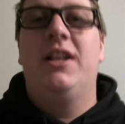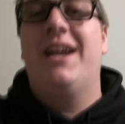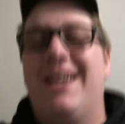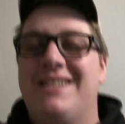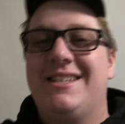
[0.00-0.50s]

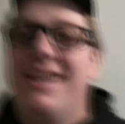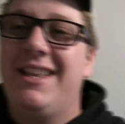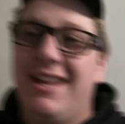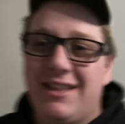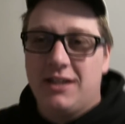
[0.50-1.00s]
Like I
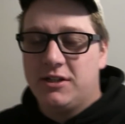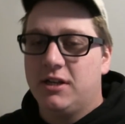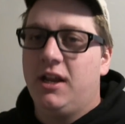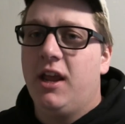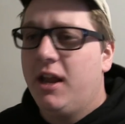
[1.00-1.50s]
said, that thing's
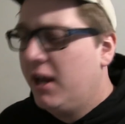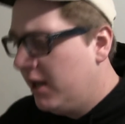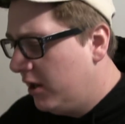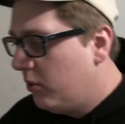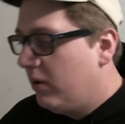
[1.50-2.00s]
going to get
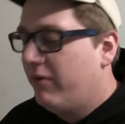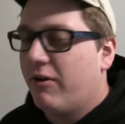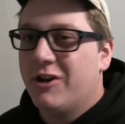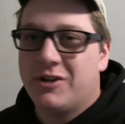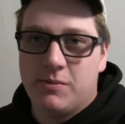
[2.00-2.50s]
refreshed.